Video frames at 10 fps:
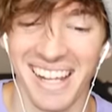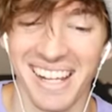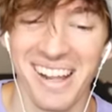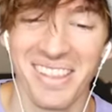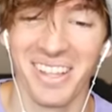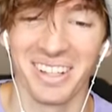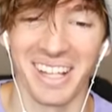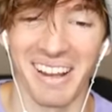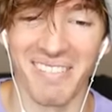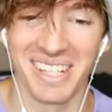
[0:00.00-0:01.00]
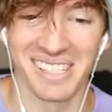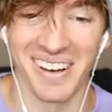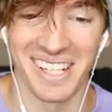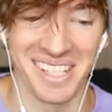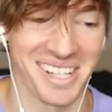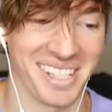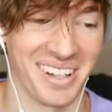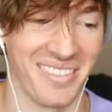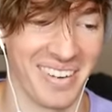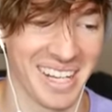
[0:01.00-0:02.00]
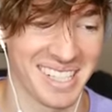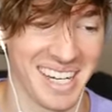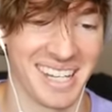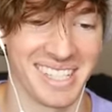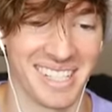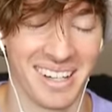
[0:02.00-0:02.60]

like the lamest questions that don't make sense.